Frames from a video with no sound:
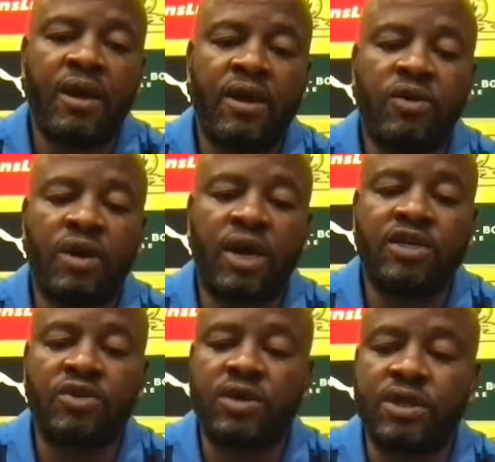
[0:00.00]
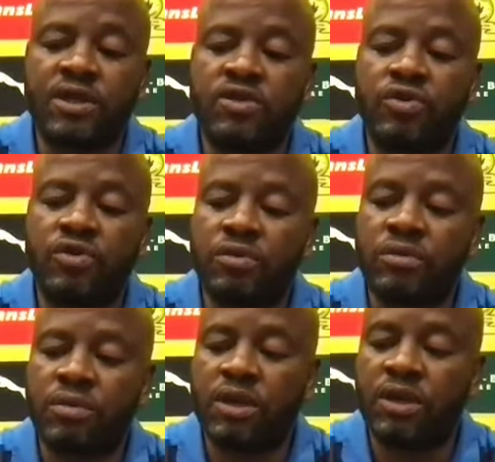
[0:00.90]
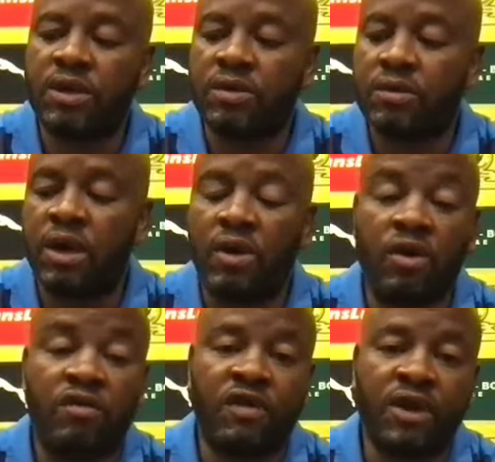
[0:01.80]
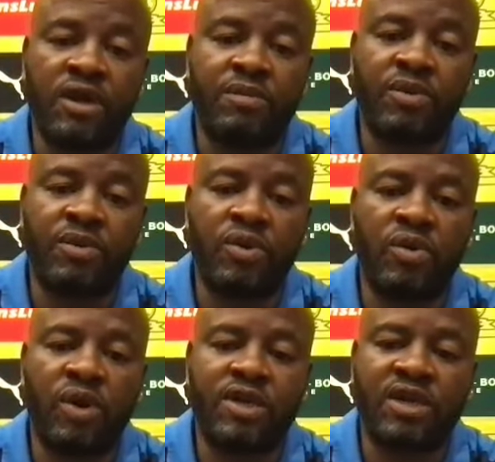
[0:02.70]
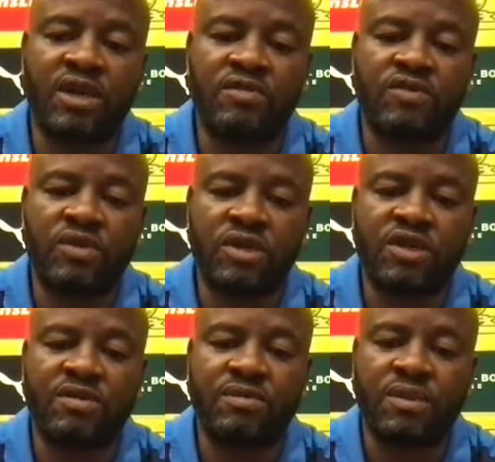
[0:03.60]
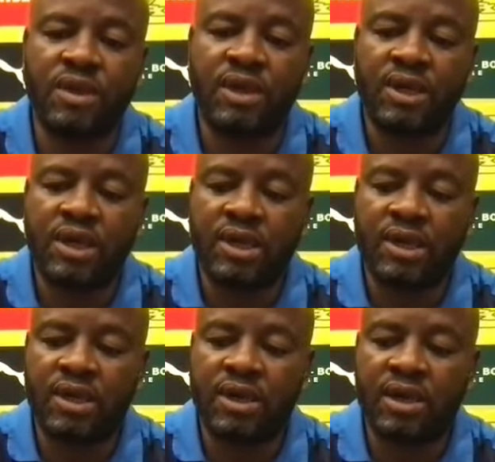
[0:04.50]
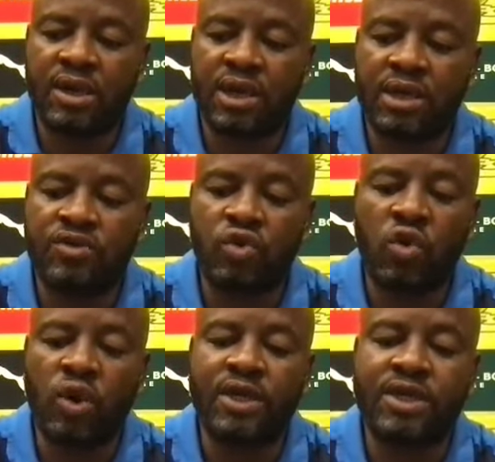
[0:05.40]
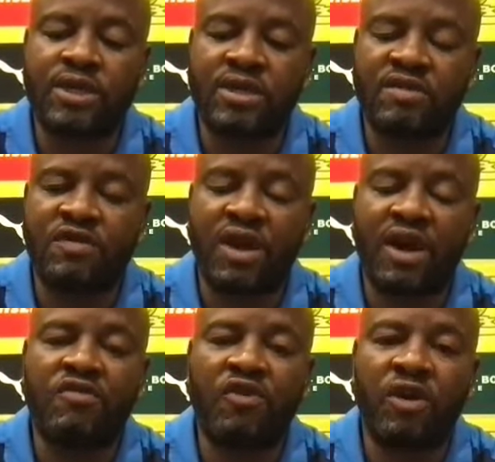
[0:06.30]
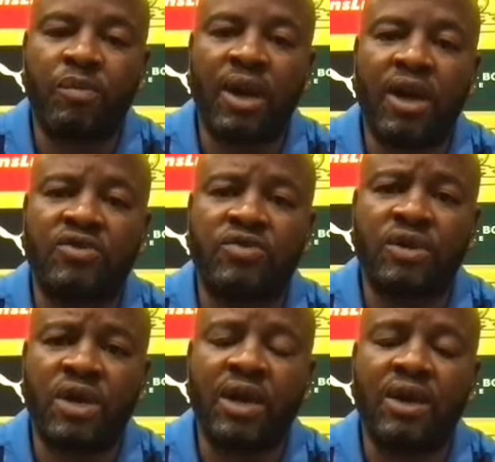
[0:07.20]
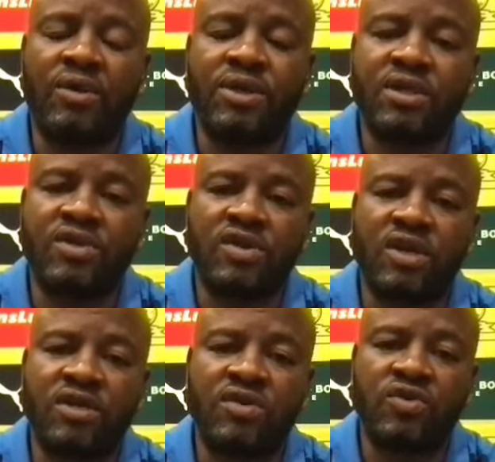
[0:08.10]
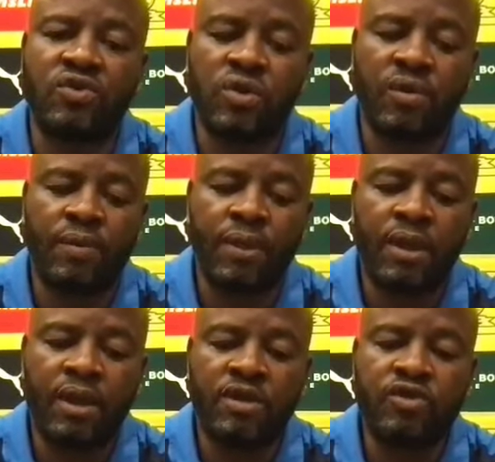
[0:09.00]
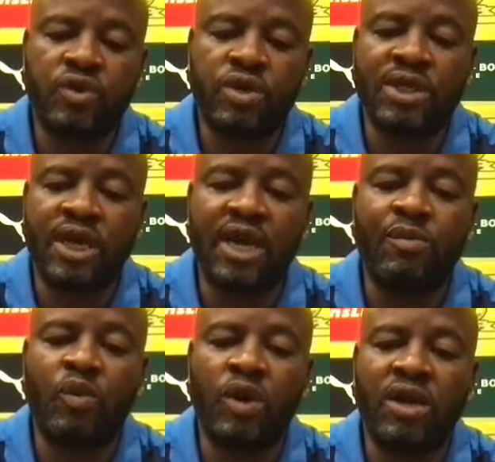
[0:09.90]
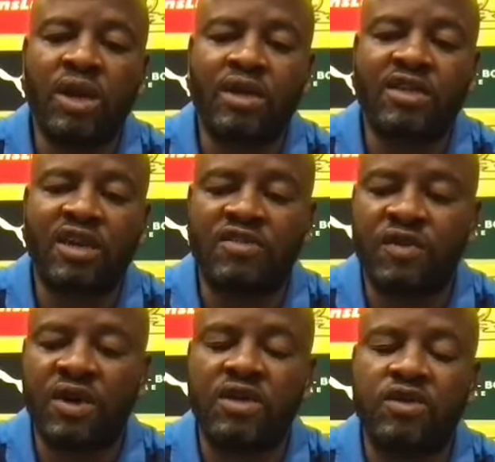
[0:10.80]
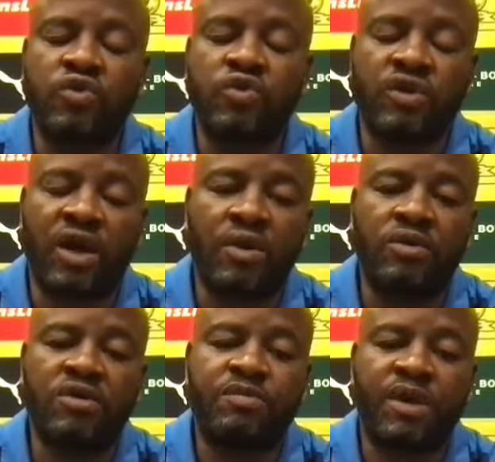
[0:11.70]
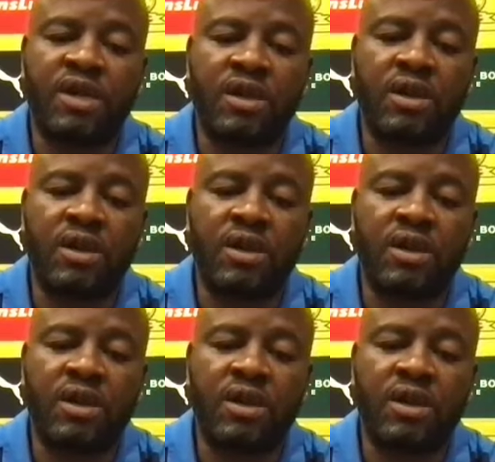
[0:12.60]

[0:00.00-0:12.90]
And on Gaston's issue, we are all very happy. We know what he gives to the team. It's always difficult for a player to really concentrate into his game when there are transfer issues around. But